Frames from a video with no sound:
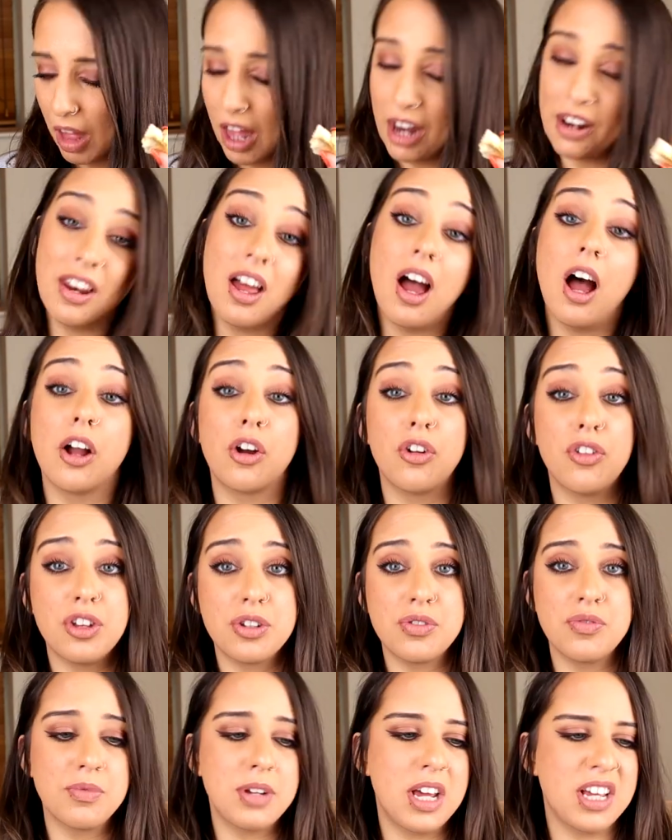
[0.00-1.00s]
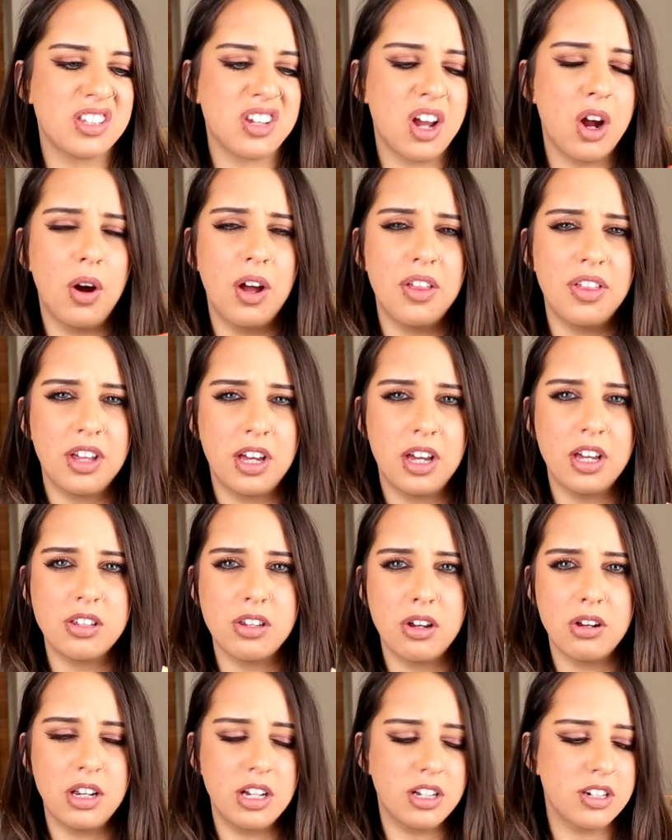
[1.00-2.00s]
And I got this from Tesco. I think
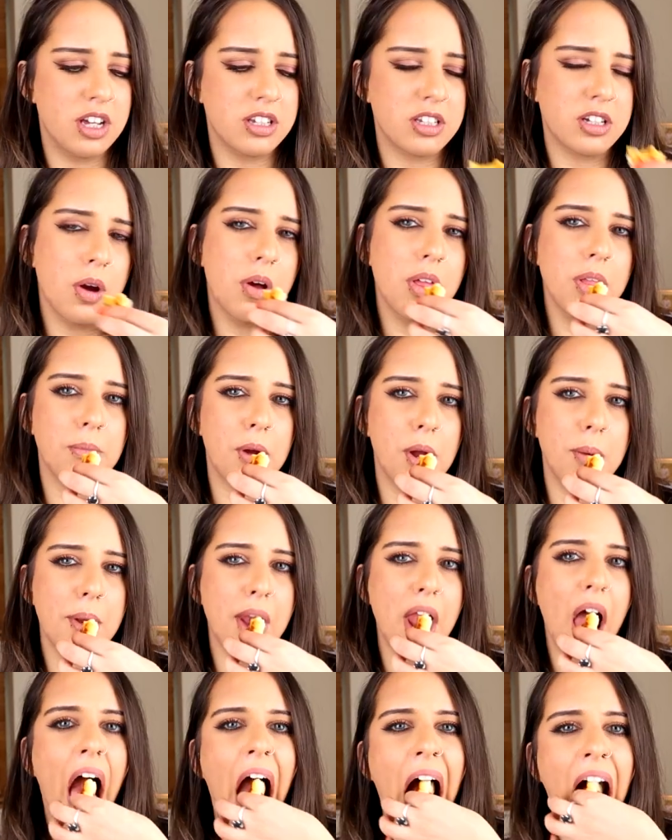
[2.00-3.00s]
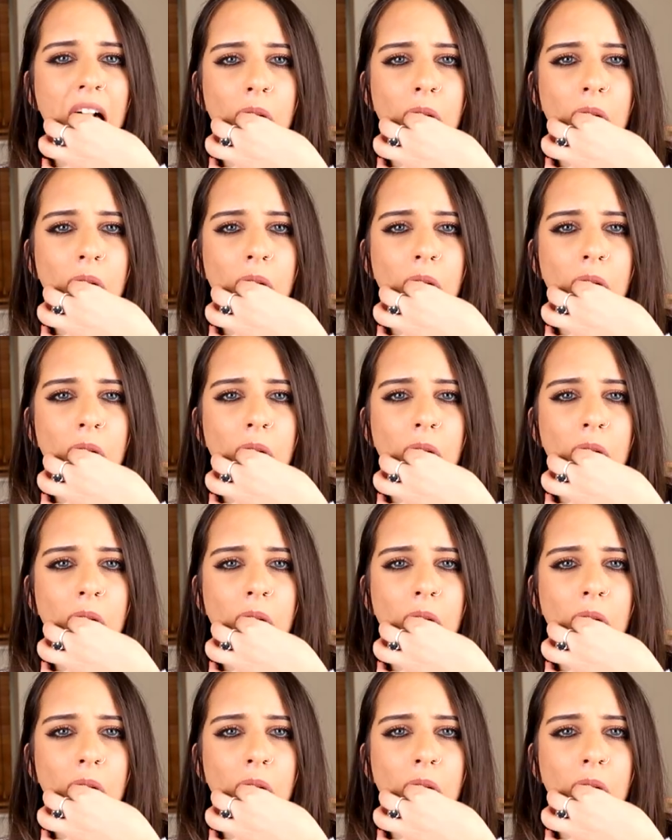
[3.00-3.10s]
it's only in Tesco at the moment.